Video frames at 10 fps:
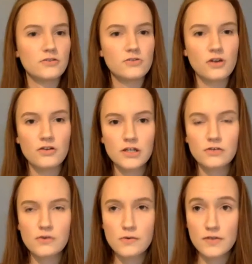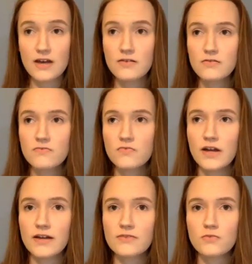totally agree with that. That
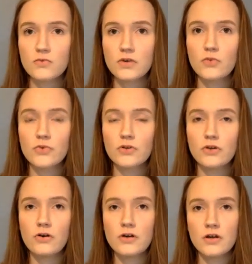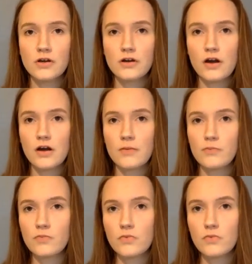will help you a lot.
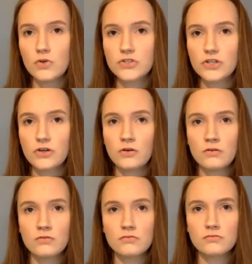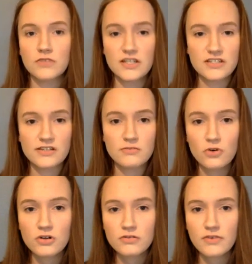Also listen more.